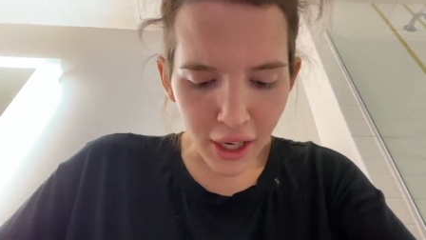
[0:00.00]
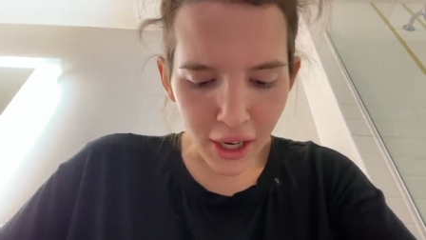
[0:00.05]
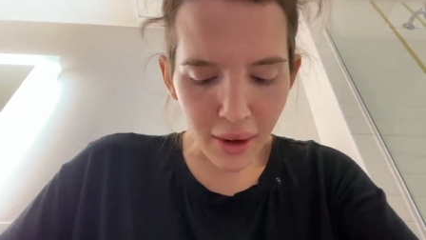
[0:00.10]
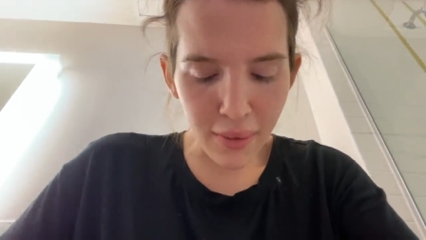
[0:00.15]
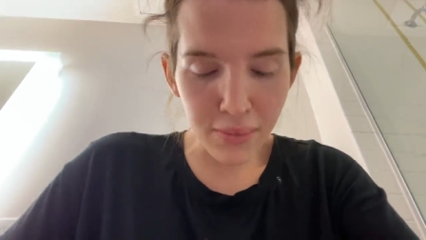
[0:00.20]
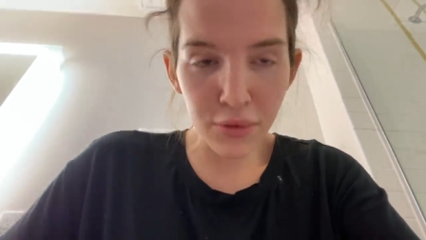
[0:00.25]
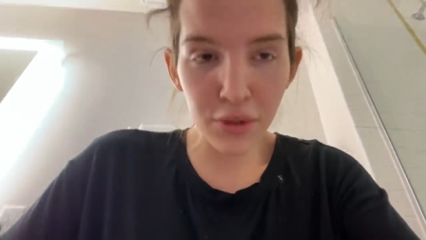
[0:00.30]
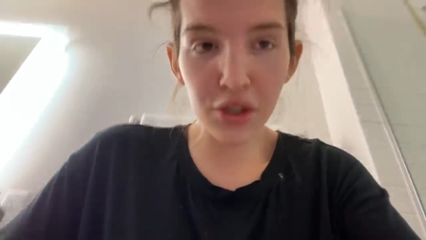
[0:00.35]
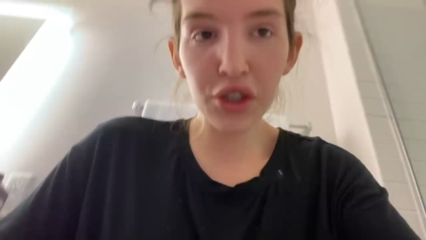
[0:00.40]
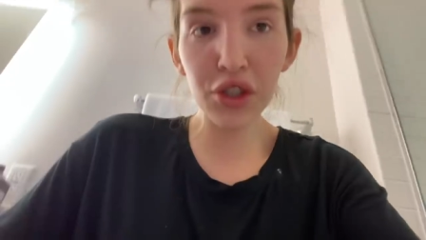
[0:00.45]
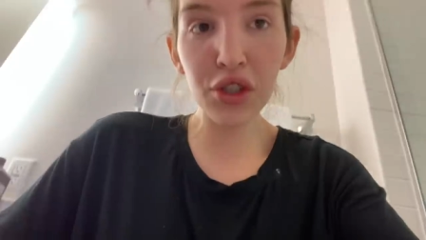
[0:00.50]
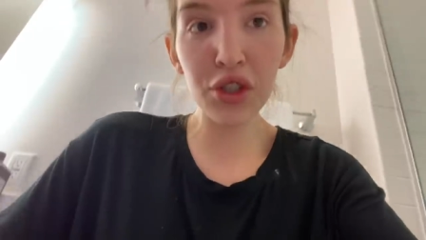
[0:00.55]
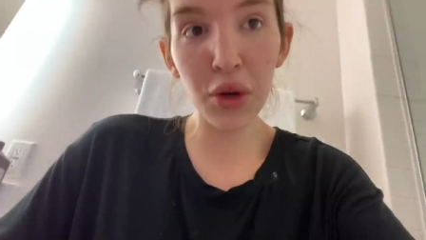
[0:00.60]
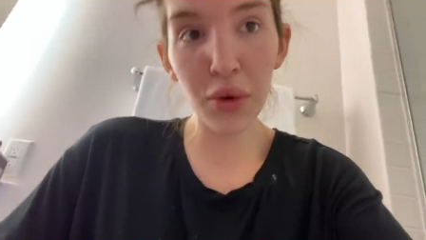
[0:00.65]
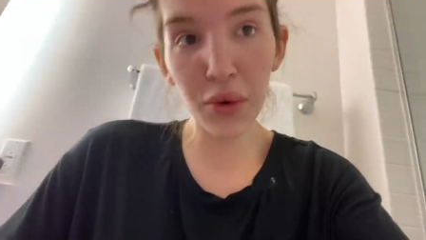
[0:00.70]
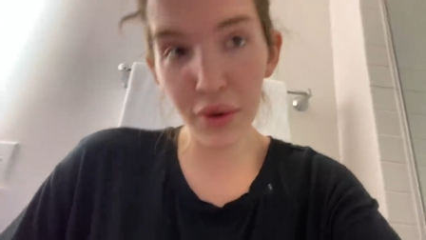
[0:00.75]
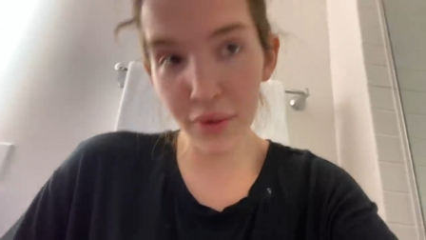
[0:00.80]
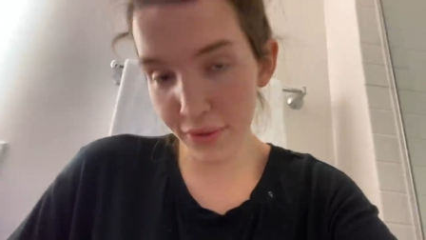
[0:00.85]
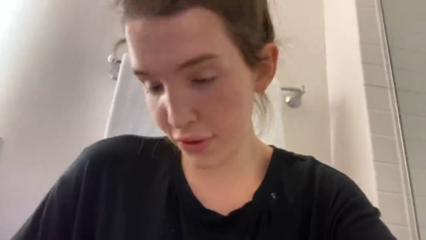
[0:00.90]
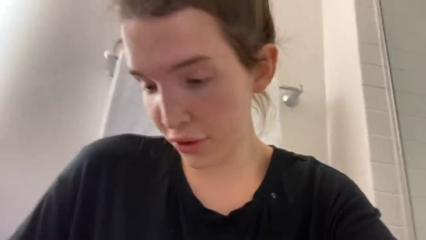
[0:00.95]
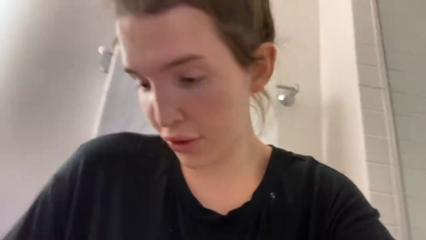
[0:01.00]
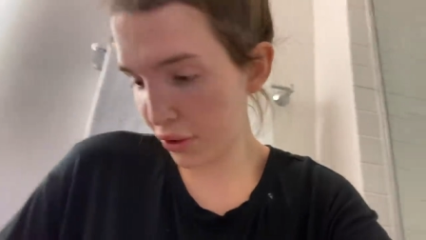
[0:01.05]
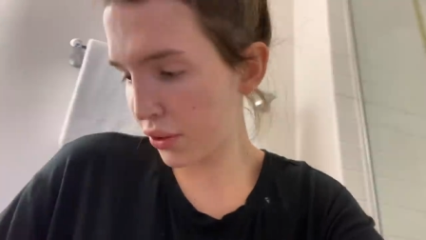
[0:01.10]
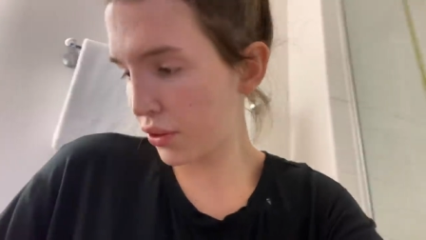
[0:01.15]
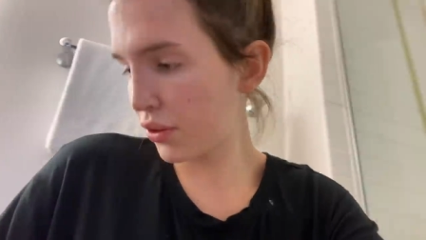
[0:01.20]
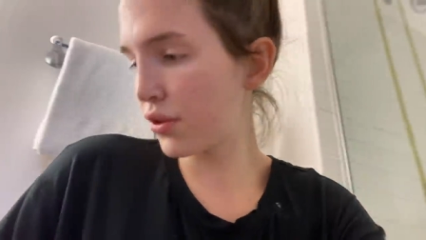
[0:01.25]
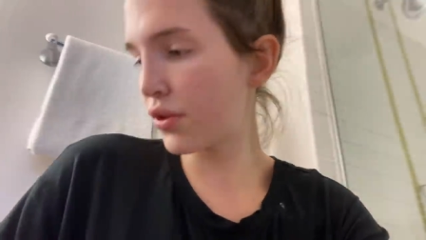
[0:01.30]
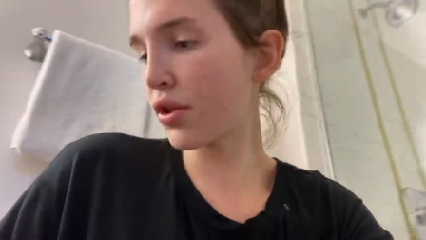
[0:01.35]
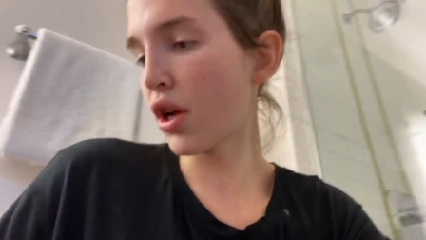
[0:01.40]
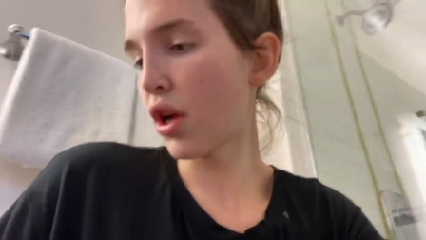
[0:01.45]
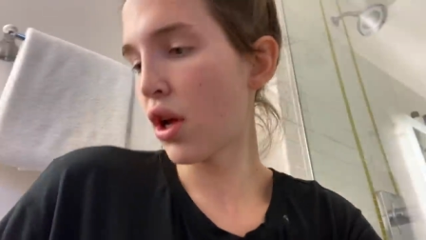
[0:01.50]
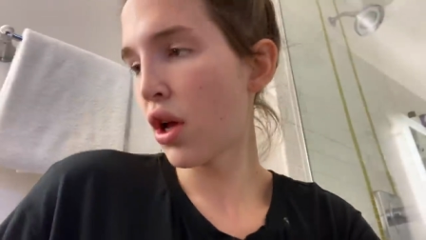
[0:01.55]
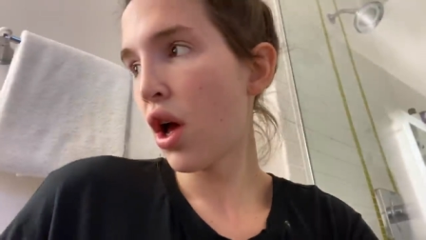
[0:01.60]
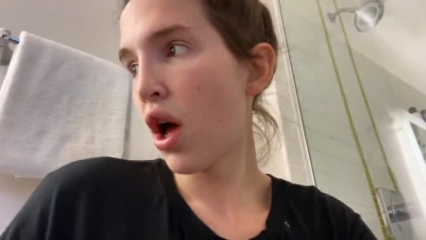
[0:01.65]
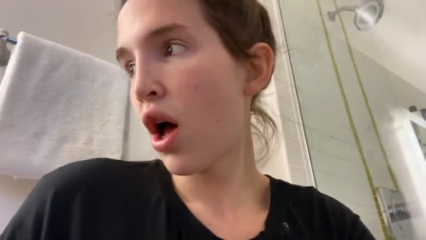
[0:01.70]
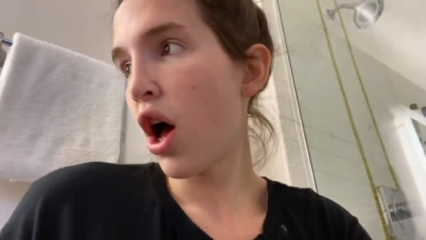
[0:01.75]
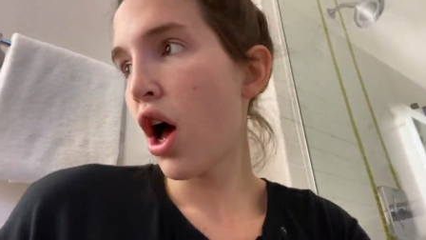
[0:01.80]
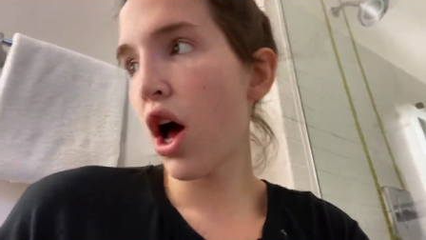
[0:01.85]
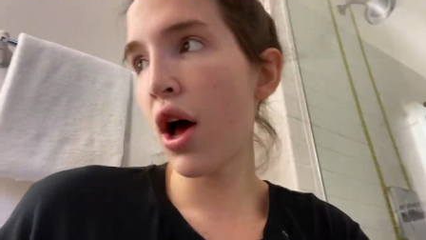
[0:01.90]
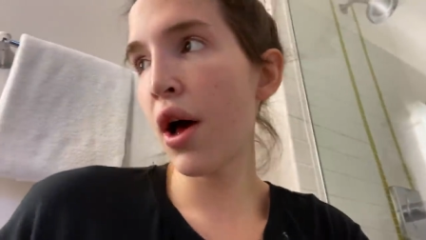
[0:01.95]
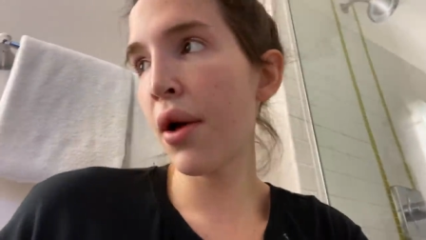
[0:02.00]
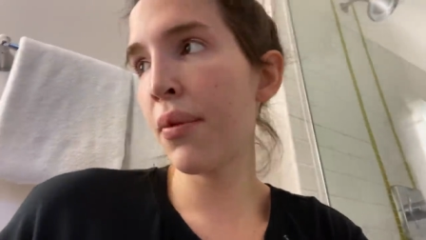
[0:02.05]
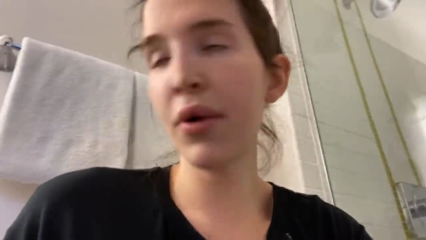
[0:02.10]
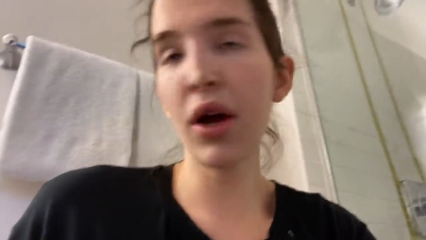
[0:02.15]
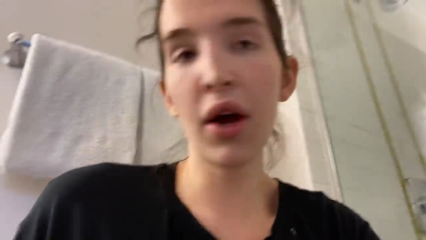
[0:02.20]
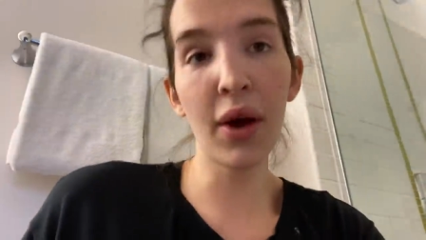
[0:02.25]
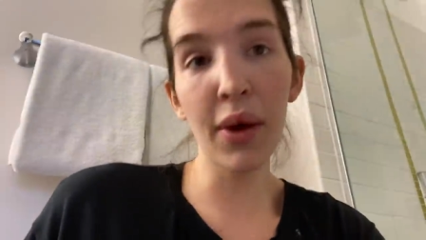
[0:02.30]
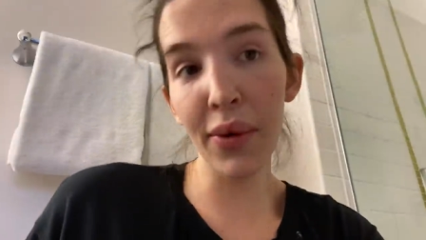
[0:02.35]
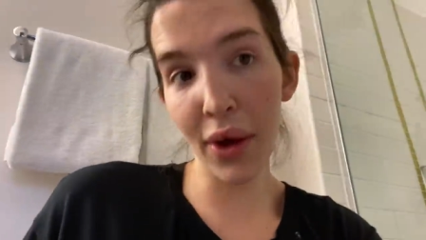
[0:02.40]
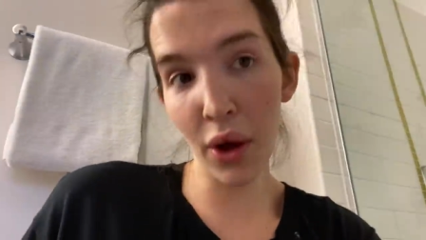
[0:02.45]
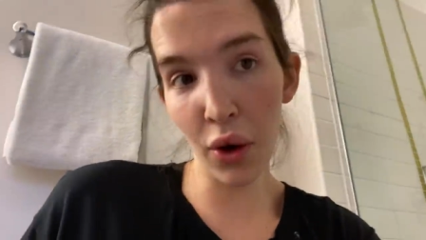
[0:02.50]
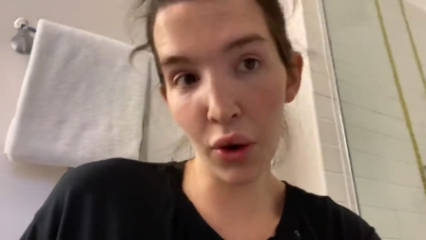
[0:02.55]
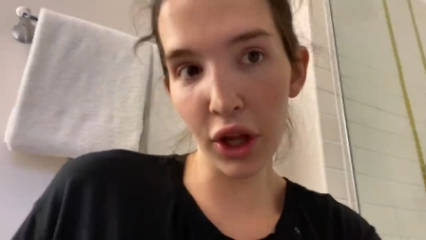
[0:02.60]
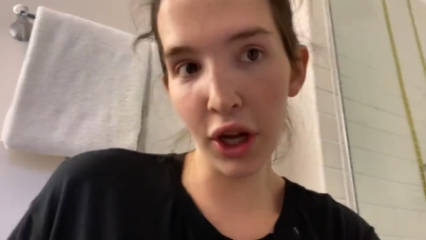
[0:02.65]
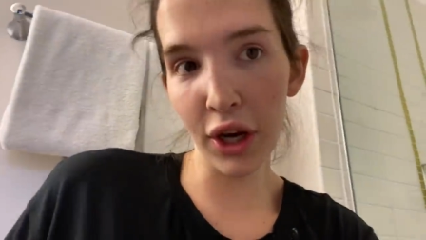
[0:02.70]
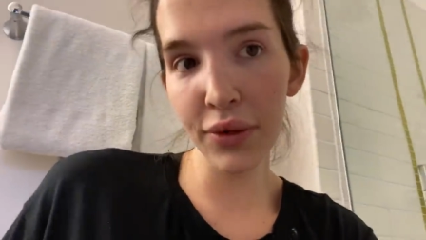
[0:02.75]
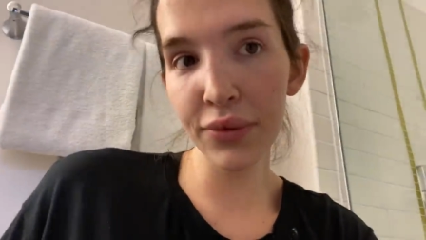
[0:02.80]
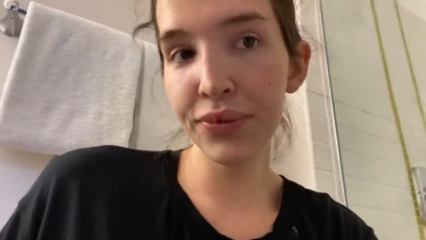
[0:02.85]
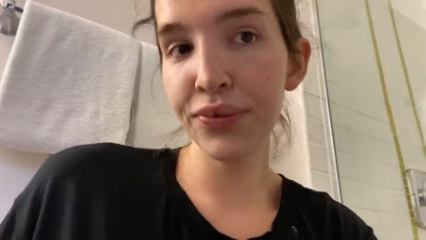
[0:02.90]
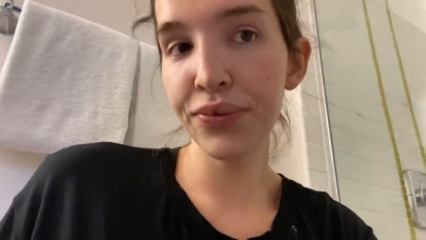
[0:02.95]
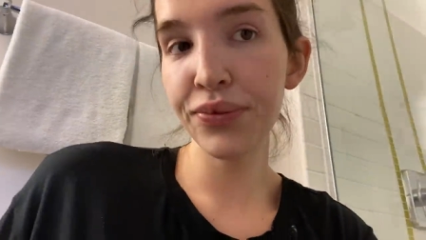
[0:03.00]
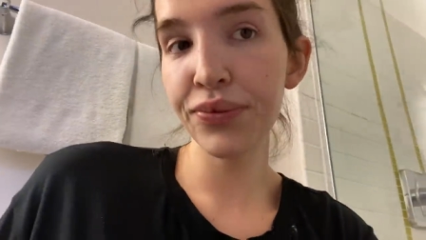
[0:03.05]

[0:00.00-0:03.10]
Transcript: I'm just so confused. Okay, wait, hold on.